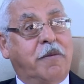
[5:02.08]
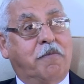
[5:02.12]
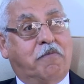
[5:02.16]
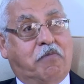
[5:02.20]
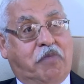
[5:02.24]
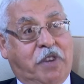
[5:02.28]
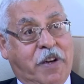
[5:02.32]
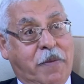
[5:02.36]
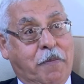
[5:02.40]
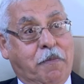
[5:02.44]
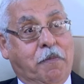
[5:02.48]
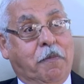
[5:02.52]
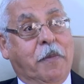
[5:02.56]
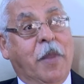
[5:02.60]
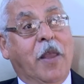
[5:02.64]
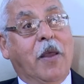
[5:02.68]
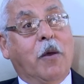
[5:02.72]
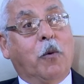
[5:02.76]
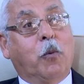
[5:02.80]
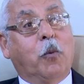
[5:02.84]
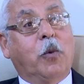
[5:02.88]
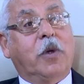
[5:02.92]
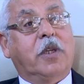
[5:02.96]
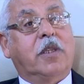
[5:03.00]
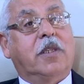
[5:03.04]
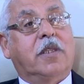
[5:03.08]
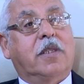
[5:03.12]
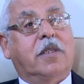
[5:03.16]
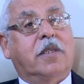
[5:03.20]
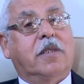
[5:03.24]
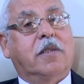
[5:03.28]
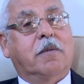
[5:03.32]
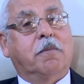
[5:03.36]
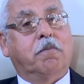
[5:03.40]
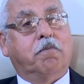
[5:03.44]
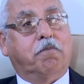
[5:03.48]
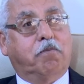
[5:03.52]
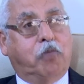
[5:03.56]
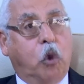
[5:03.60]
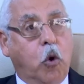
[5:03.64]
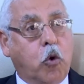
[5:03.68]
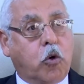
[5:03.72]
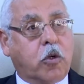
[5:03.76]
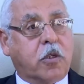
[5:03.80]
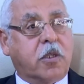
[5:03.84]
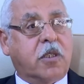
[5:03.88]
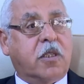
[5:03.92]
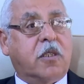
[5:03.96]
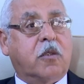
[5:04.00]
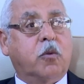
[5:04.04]
brim with
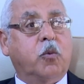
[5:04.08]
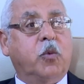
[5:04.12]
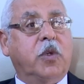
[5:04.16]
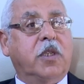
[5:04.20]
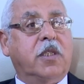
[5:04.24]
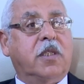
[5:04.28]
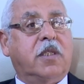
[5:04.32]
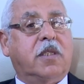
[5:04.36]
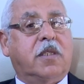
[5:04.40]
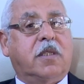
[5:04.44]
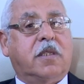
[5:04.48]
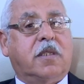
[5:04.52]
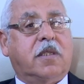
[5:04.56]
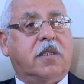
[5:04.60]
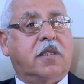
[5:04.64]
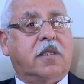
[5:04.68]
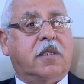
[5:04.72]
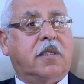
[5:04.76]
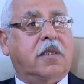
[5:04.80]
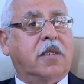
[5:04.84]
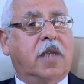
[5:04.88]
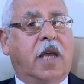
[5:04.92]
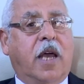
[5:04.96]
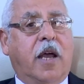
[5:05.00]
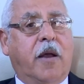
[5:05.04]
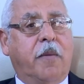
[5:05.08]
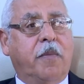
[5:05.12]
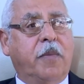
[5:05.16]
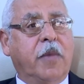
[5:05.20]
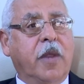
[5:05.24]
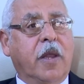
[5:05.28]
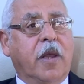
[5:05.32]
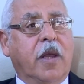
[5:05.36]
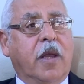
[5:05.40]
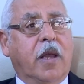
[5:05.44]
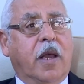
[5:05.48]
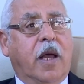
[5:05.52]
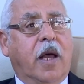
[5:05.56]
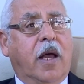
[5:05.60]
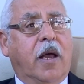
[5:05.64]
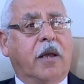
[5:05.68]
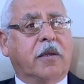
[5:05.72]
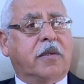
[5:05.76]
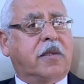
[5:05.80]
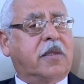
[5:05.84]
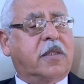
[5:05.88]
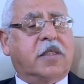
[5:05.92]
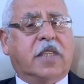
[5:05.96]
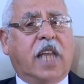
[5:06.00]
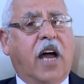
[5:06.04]
books, with
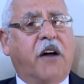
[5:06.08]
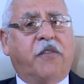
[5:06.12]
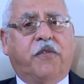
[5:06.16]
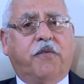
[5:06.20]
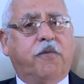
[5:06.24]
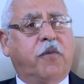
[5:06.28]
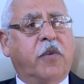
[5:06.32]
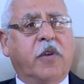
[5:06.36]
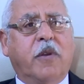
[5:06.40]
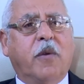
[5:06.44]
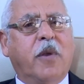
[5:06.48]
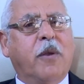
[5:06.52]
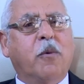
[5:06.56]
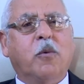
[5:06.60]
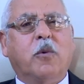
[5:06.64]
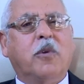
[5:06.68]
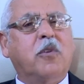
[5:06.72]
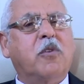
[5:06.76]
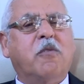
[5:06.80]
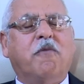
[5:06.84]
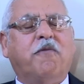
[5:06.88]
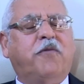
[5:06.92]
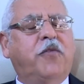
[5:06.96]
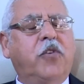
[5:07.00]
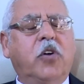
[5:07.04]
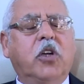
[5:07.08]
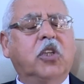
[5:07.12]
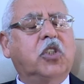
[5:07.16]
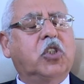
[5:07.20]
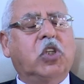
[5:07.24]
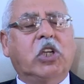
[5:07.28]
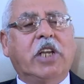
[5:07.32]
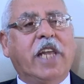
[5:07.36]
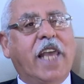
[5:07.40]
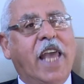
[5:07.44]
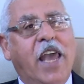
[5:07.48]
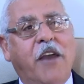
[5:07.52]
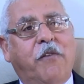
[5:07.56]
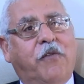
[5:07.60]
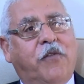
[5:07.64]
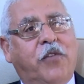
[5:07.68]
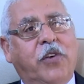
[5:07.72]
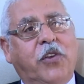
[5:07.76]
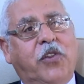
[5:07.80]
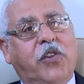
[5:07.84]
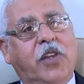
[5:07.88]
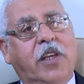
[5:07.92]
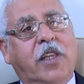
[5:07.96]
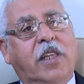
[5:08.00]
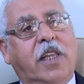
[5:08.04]
stuff, virtually
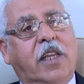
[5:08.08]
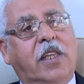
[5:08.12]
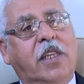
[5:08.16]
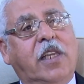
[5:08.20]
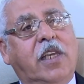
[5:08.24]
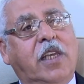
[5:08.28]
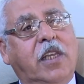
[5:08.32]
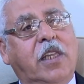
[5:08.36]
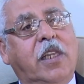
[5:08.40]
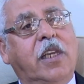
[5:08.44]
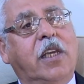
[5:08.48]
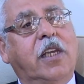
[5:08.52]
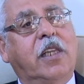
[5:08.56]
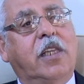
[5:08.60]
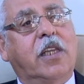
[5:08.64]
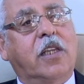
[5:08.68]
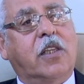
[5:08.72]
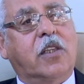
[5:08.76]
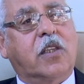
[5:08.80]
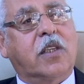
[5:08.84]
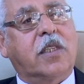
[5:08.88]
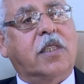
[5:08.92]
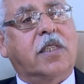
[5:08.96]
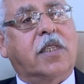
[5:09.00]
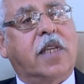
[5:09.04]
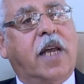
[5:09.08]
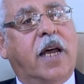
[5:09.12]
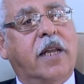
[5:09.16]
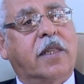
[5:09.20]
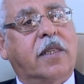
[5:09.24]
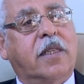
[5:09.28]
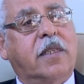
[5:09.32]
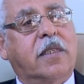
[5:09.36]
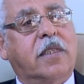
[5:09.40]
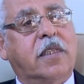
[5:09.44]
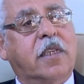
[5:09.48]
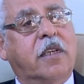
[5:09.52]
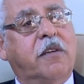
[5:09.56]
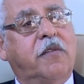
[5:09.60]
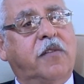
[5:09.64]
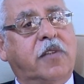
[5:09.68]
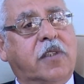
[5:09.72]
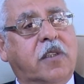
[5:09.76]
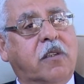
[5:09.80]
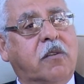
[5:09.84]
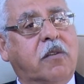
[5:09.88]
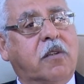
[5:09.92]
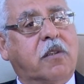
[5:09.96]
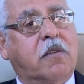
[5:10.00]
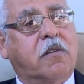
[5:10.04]
everything that he needed to start the
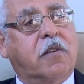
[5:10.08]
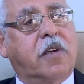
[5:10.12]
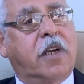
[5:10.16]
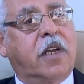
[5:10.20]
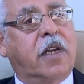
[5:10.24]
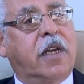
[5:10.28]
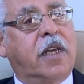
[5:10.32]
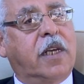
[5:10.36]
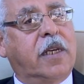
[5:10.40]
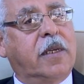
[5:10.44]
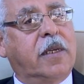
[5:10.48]
service in Australia.